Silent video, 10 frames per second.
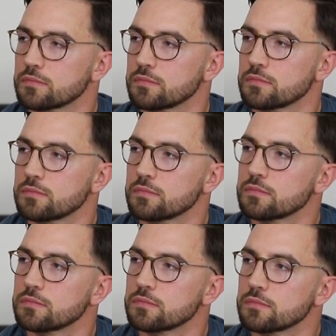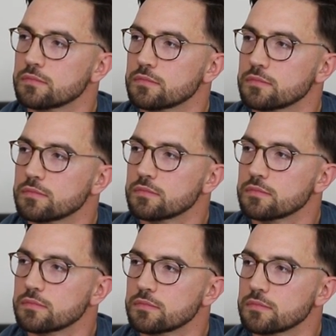
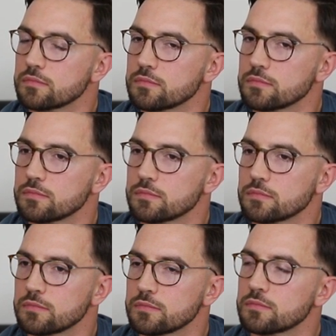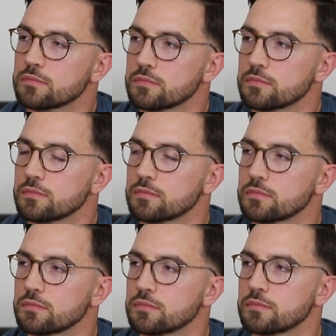
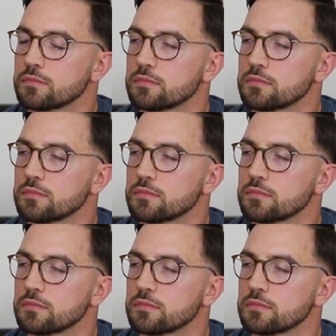No words are spoken by the person on screen.